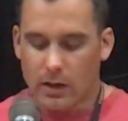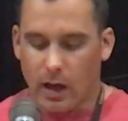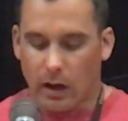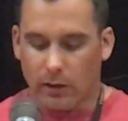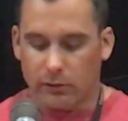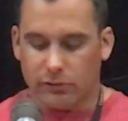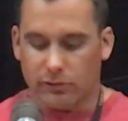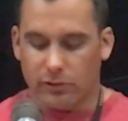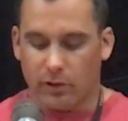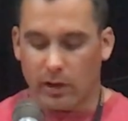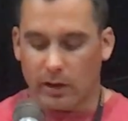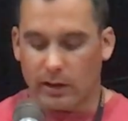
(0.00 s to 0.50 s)
I
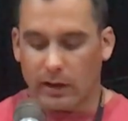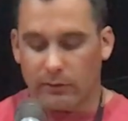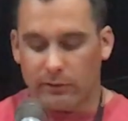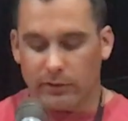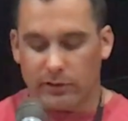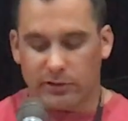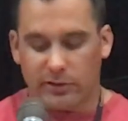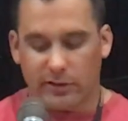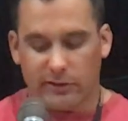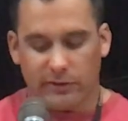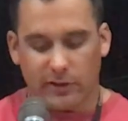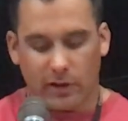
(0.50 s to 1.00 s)
was drunk every
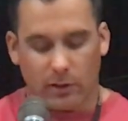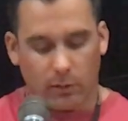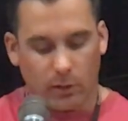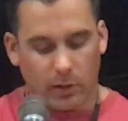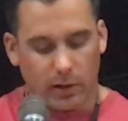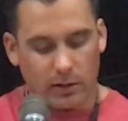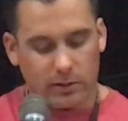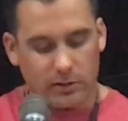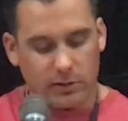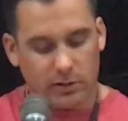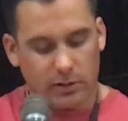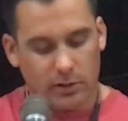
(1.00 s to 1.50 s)
shift I
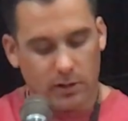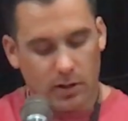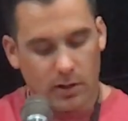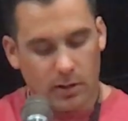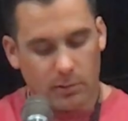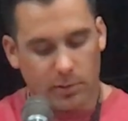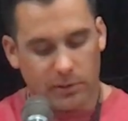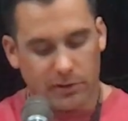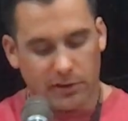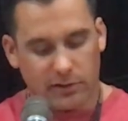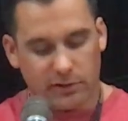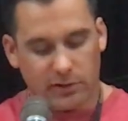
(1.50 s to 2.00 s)
worked,
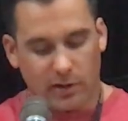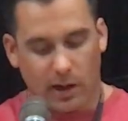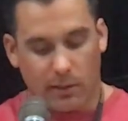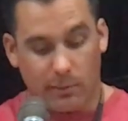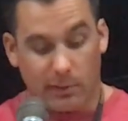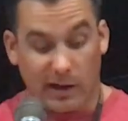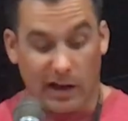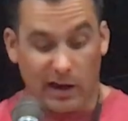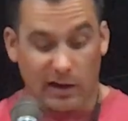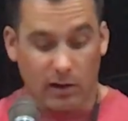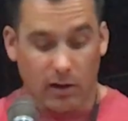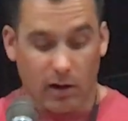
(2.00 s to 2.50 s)
but this time I
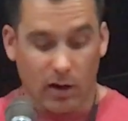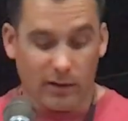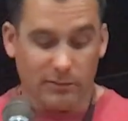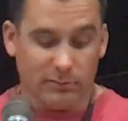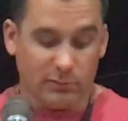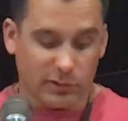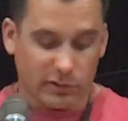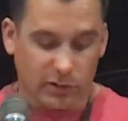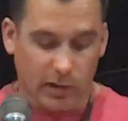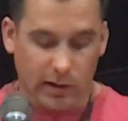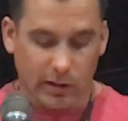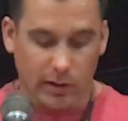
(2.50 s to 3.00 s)
got caught
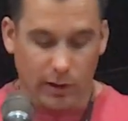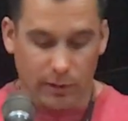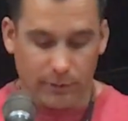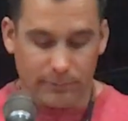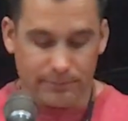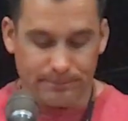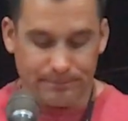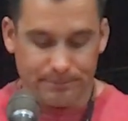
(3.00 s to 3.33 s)
and was let go.